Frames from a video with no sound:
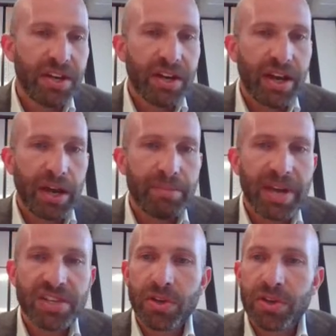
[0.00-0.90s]

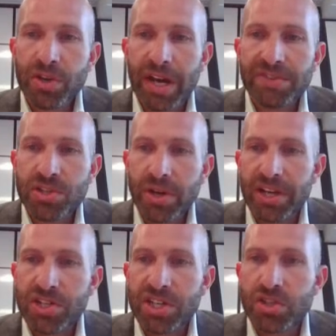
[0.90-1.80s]
And so the draft
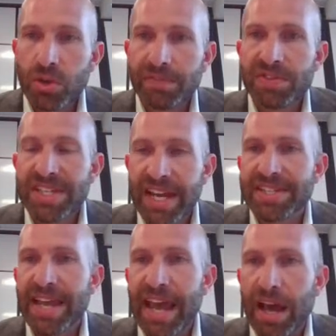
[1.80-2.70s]
strategy sort of
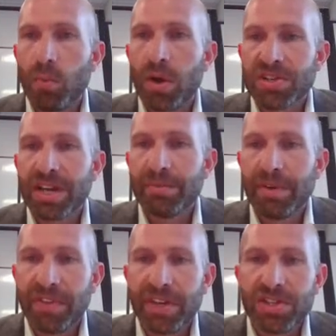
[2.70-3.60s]
sets out what some
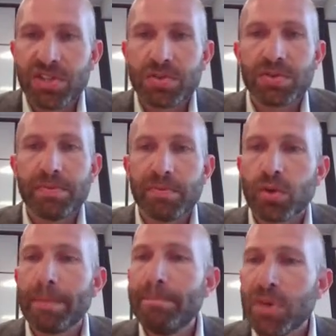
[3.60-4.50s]
of these
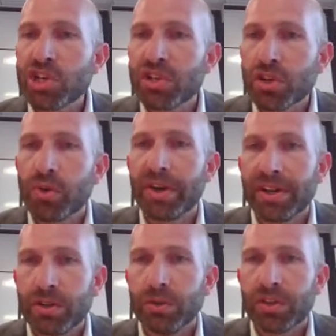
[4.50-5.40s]
sort of mission
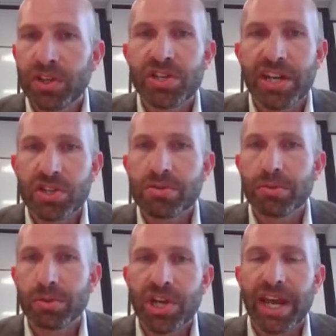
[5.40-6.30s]
critical
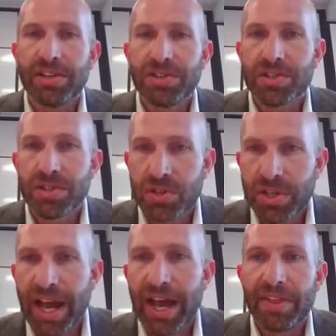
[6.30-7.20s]
contextual changes
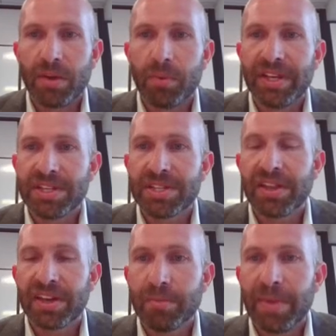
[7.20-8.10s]
are that we need to
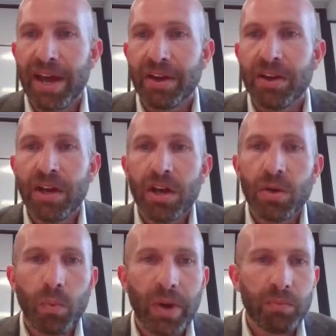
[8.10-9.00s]
think about
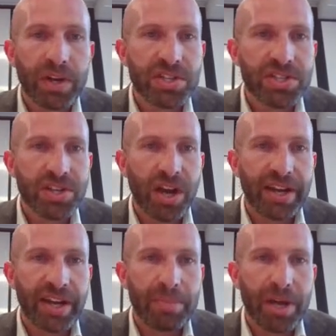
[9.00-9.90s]
when we're
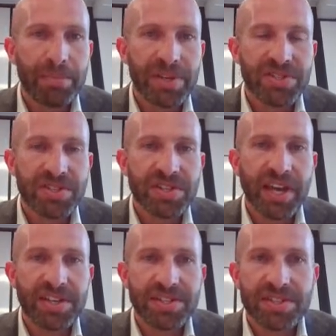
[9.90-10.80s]
designing up our business
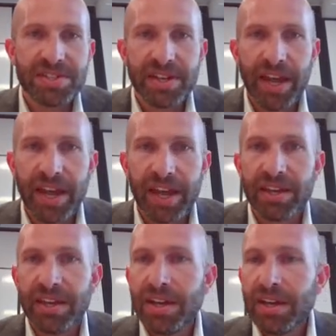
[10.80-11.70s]
cases today.
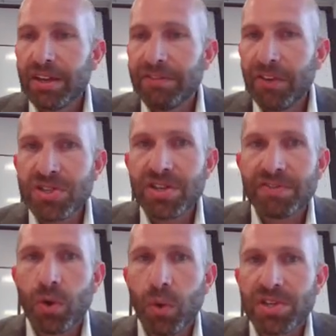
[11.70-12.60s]
The first, of
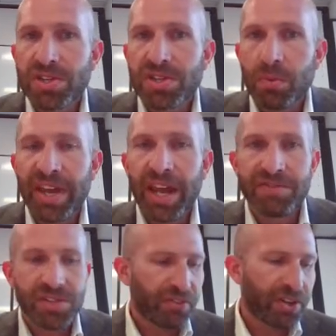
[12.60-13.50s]
course, is that we
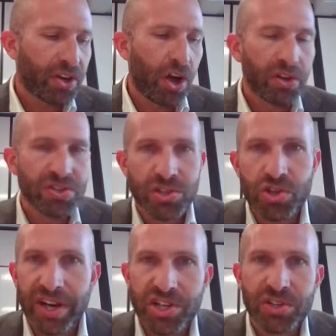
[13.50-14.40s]
have different
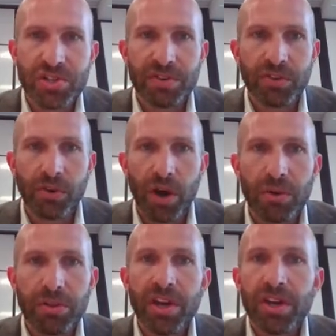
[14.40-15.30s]
concentrations of
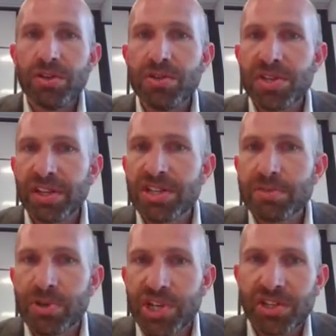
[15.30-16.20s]
growth. New Zealand is
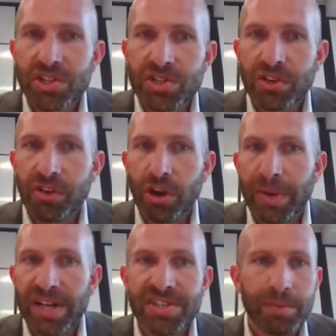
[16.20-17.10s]
projected to grow
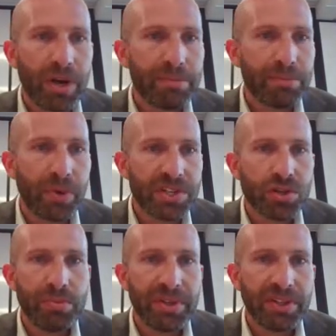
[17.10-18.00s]
by some
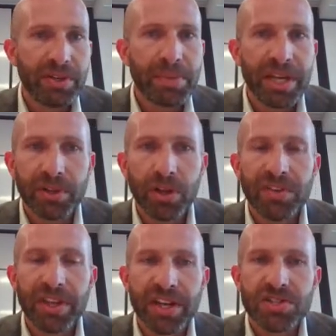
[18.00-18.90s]
1.2 million people over
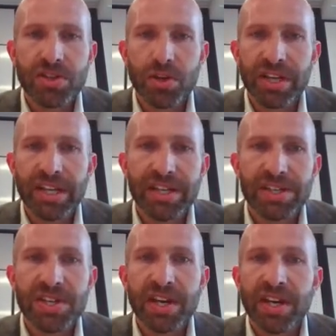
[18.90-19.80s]
the next 30
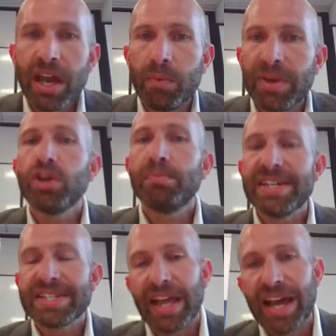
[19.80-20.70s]
years, and we could be
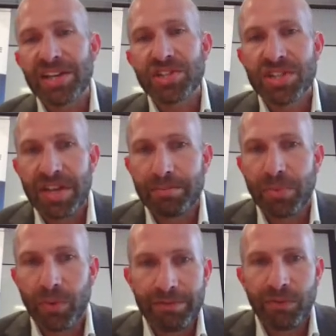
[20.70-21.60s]
as large as
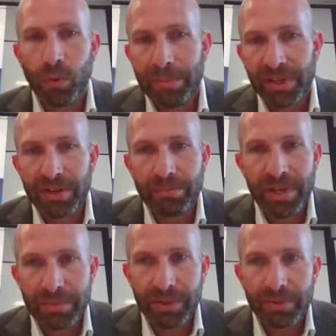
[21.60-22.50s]
7.4 million
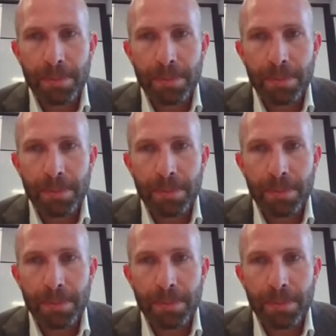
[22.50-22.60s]
people.